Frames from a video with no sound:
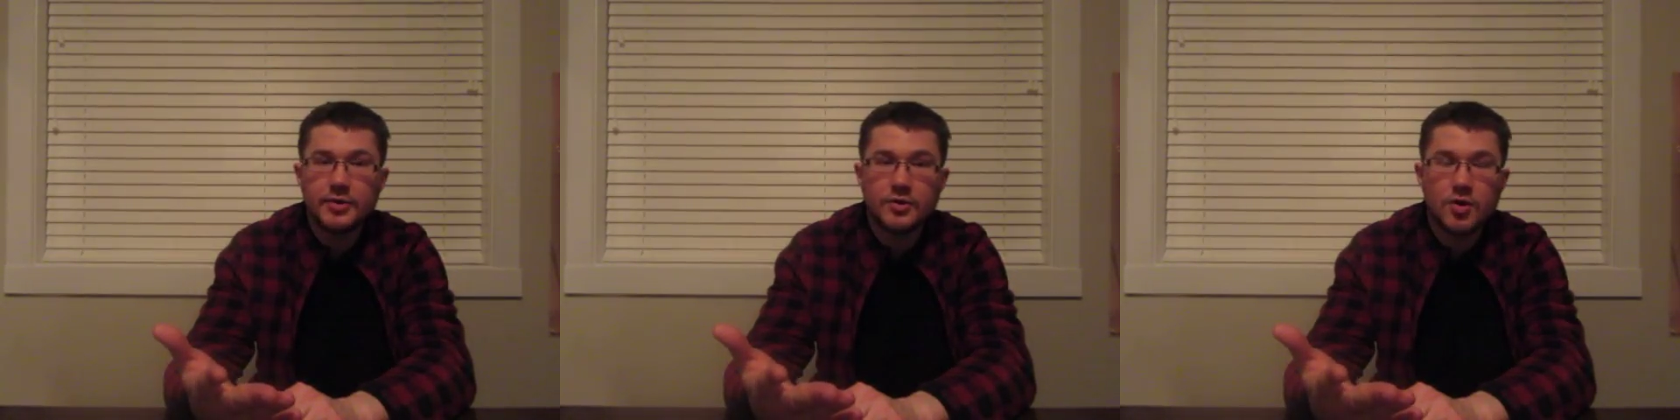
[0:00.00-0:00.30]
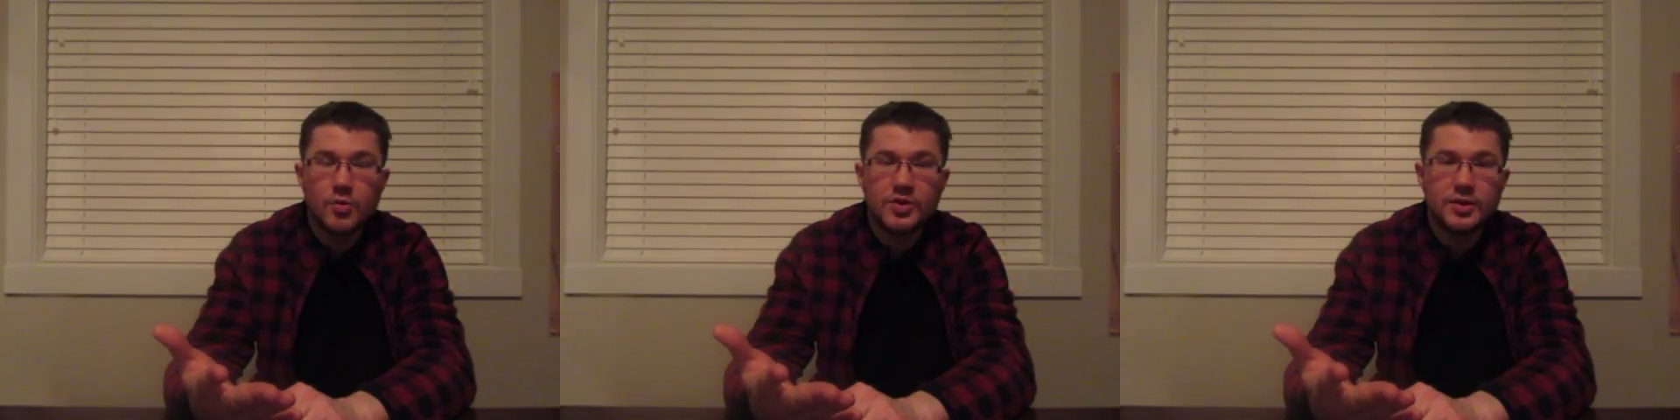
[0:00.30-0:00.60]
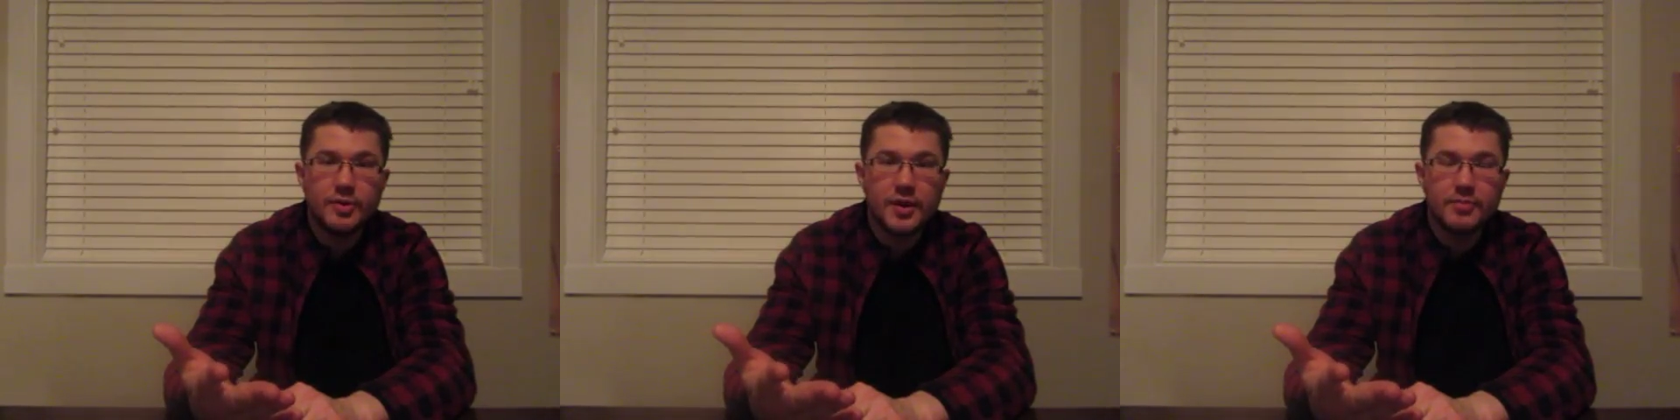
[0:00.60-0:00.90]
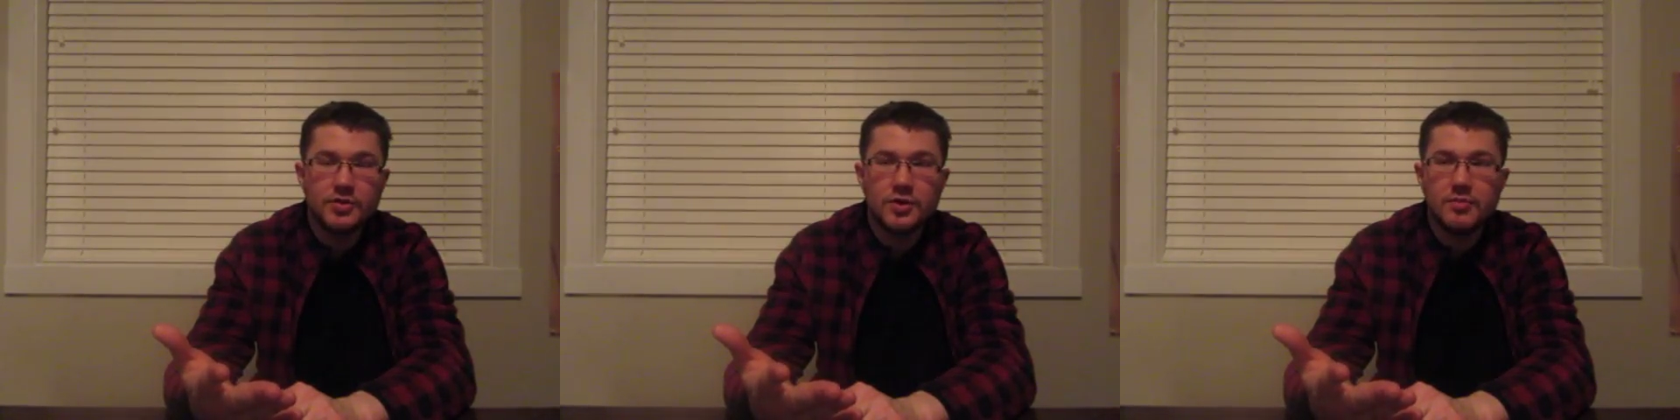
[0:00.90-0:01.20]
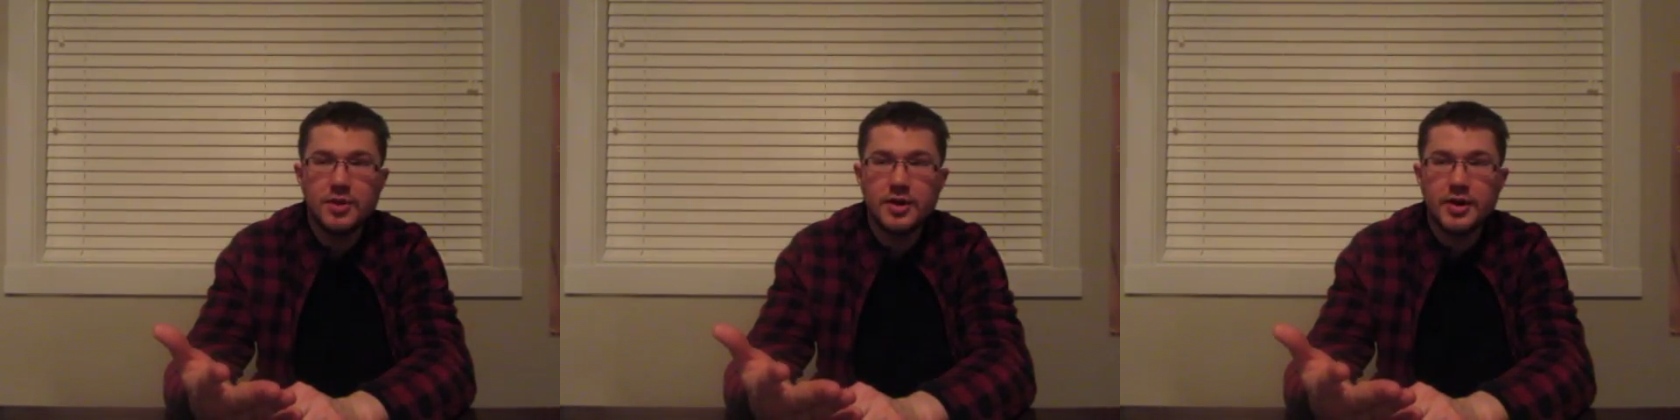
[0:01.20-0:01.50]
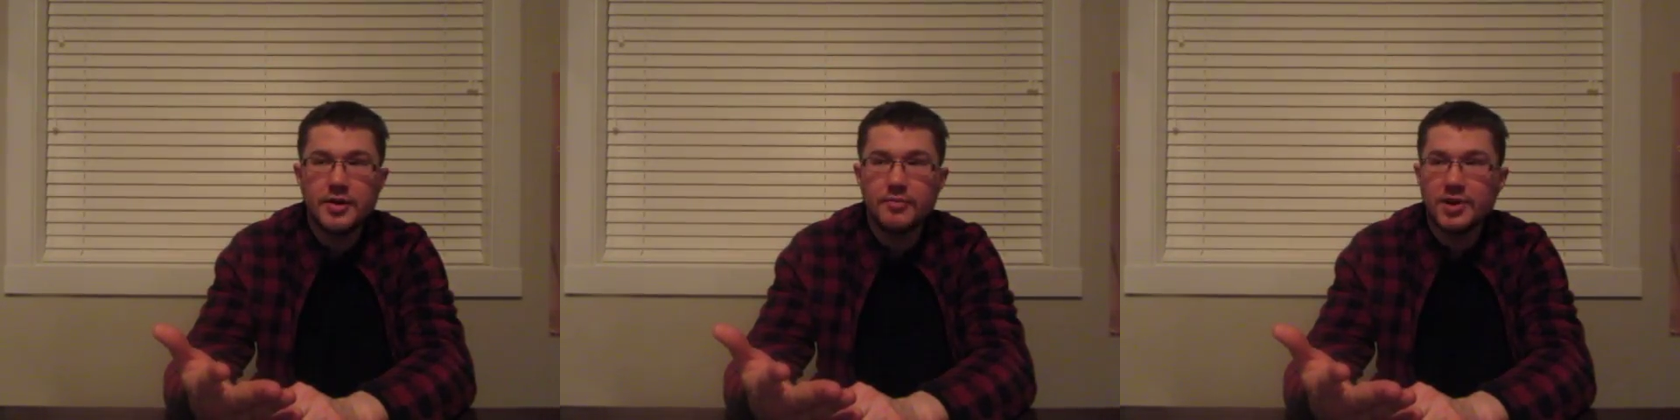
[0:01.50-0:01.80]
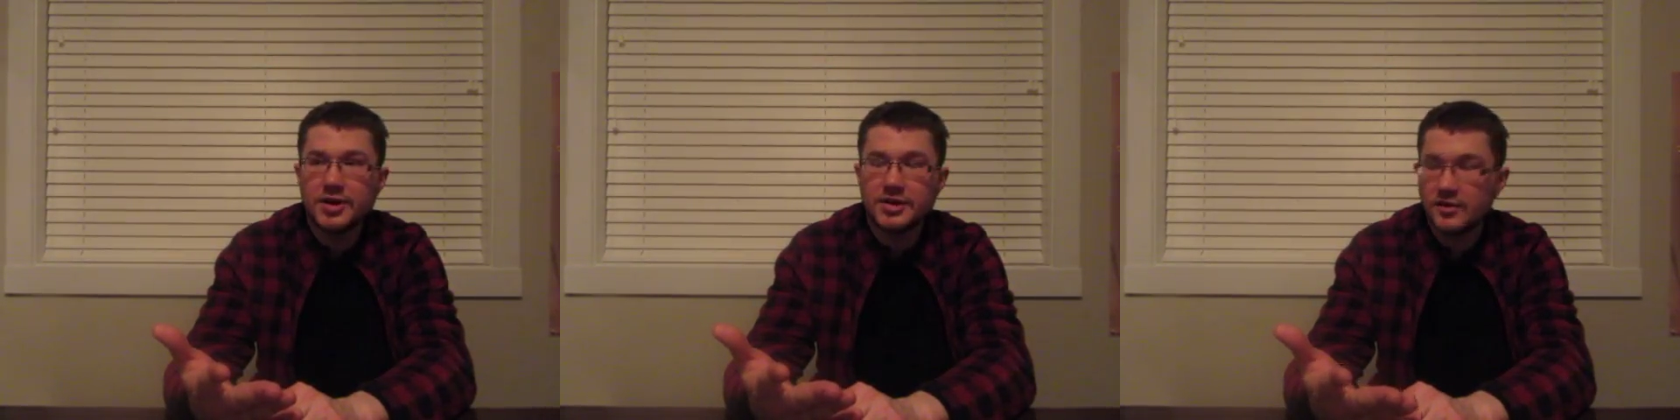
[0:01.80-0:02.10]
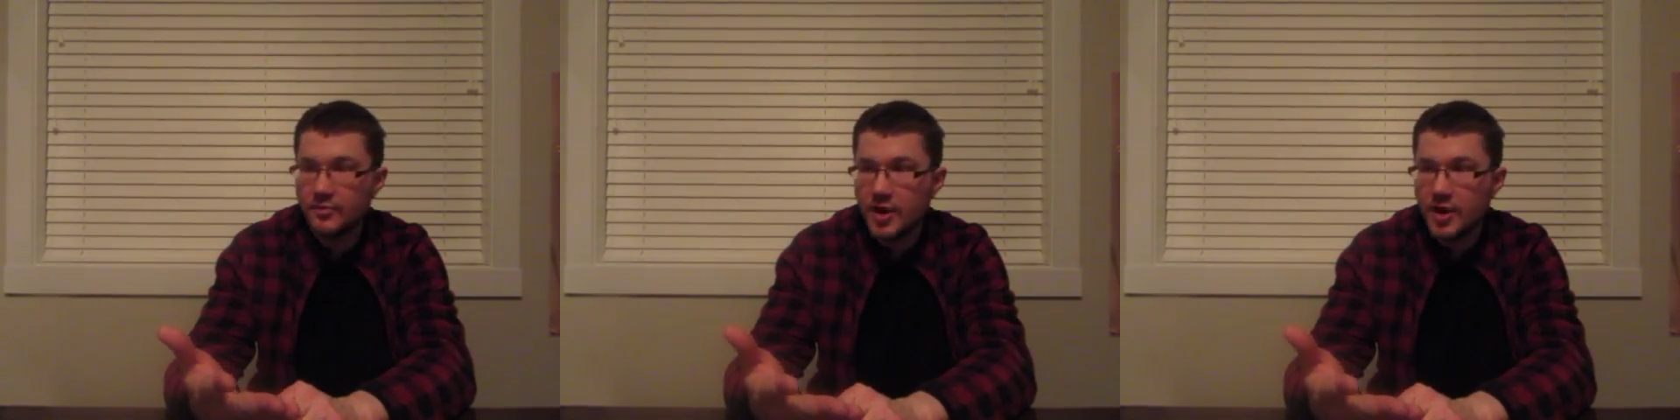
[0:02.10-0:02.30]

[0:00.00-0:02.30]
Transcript: to an open debate between me and him because of